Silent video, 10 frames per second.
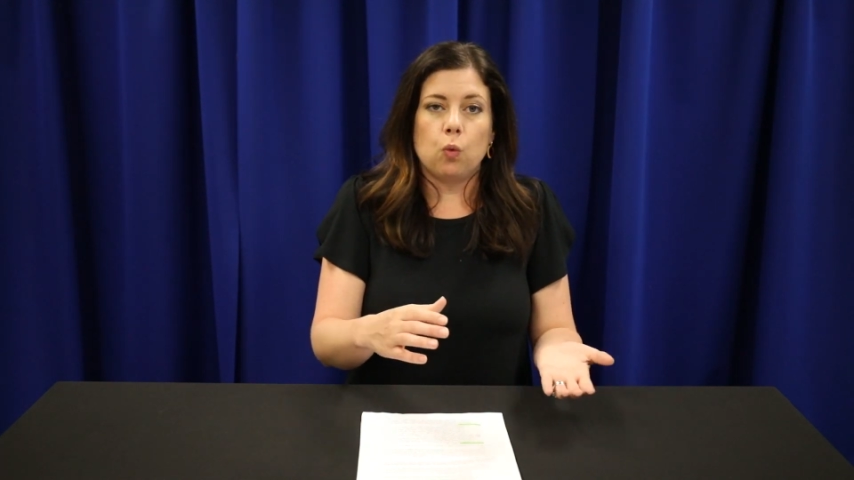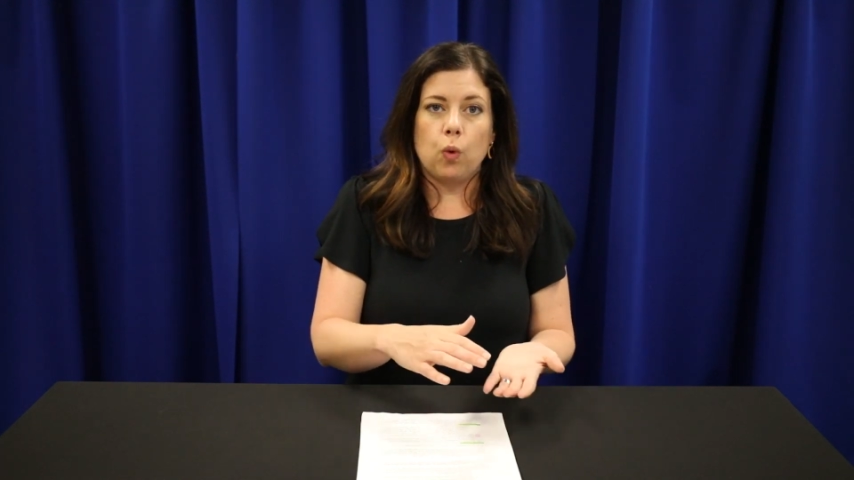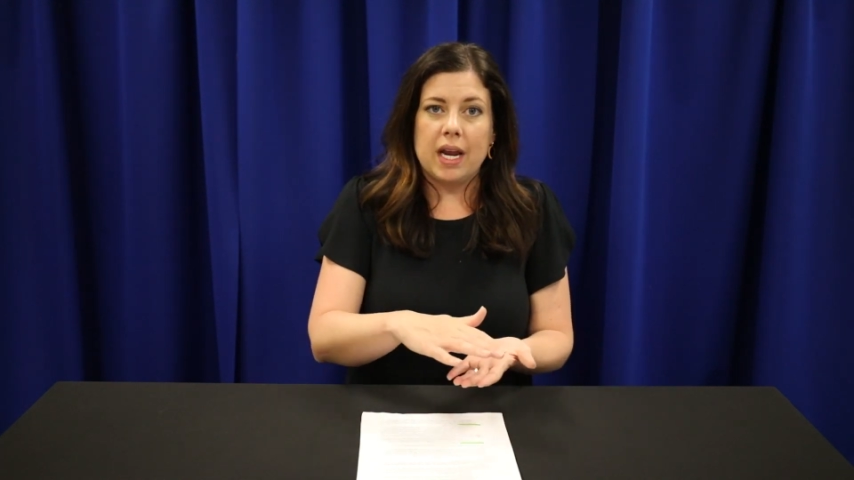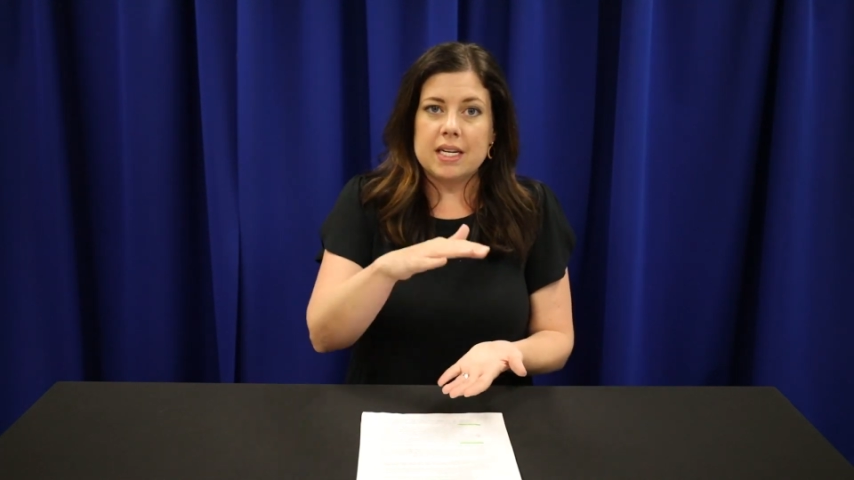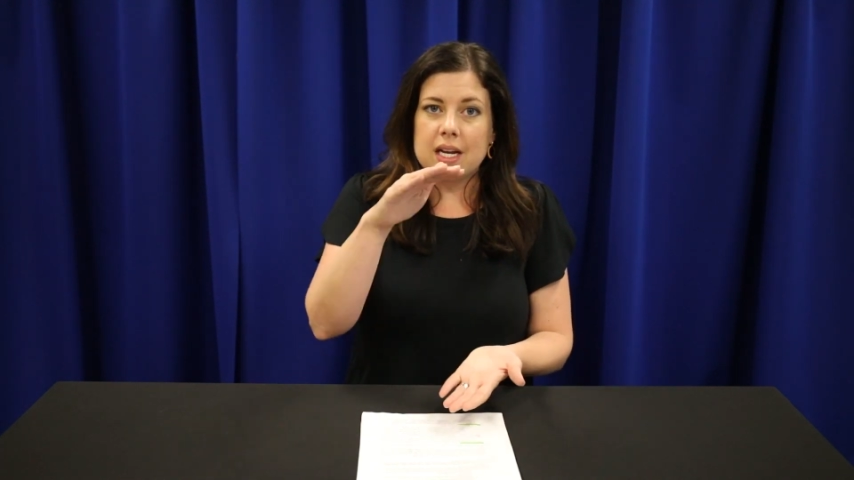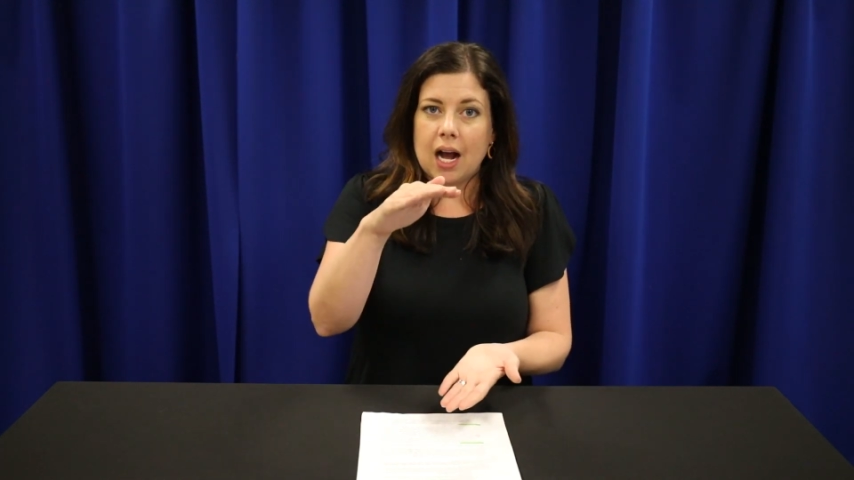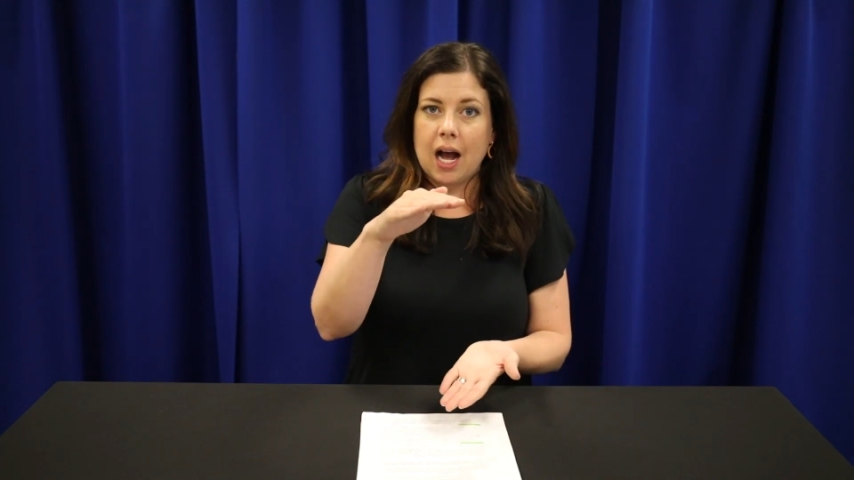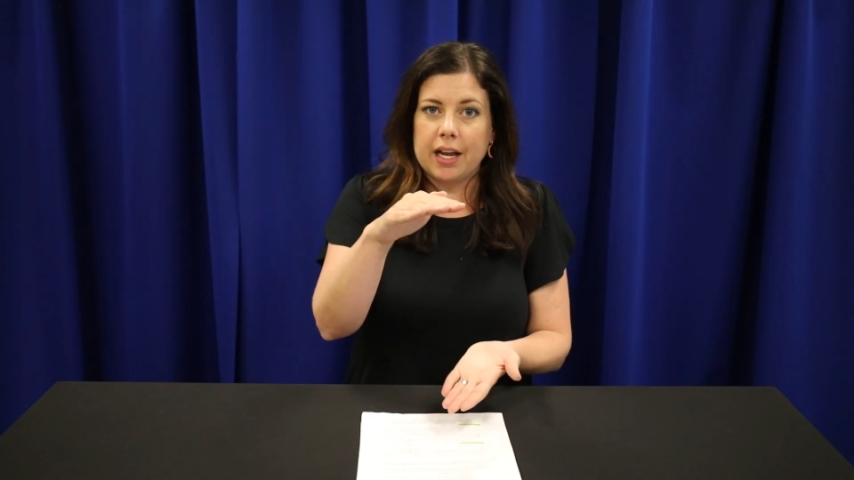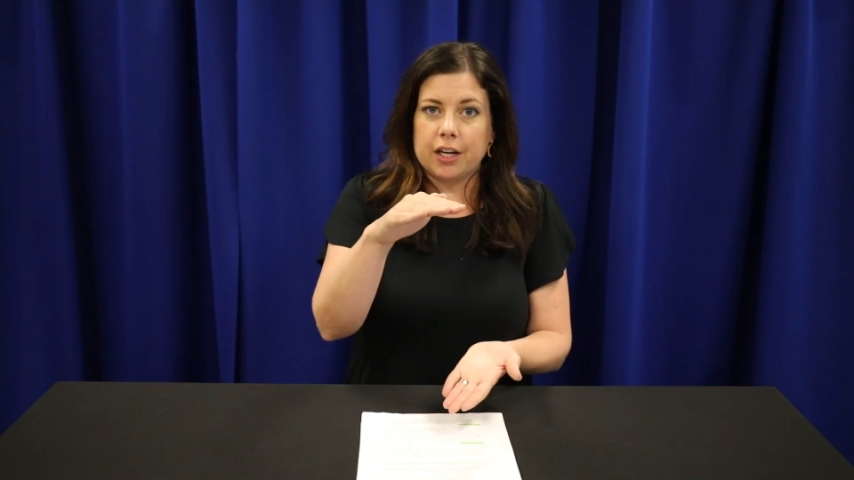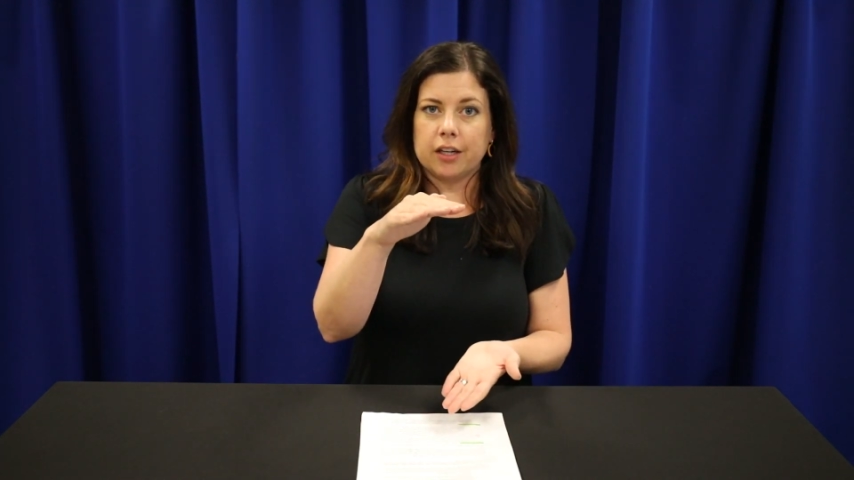weight
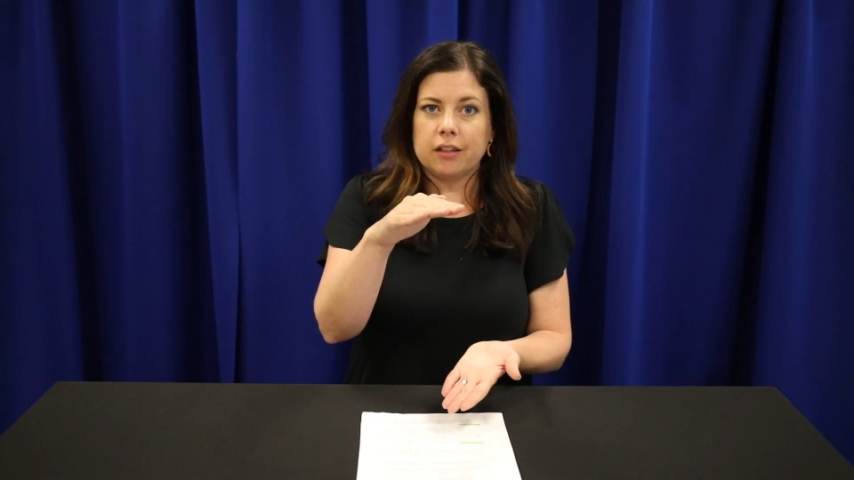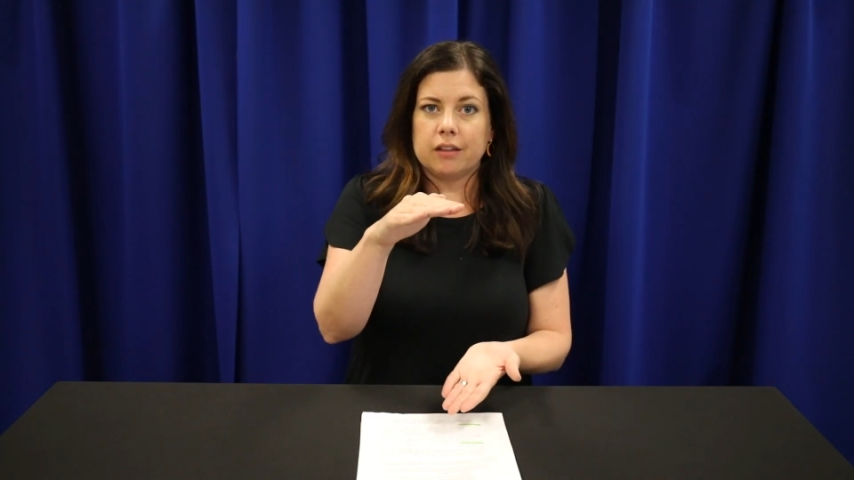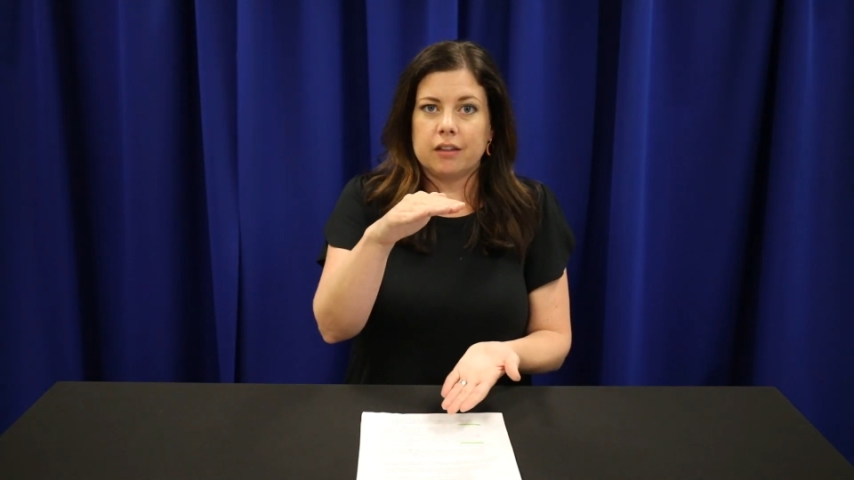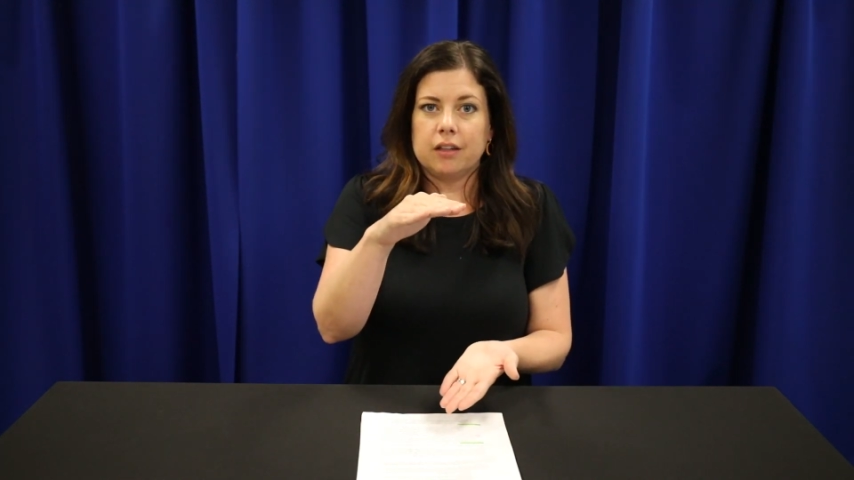higher.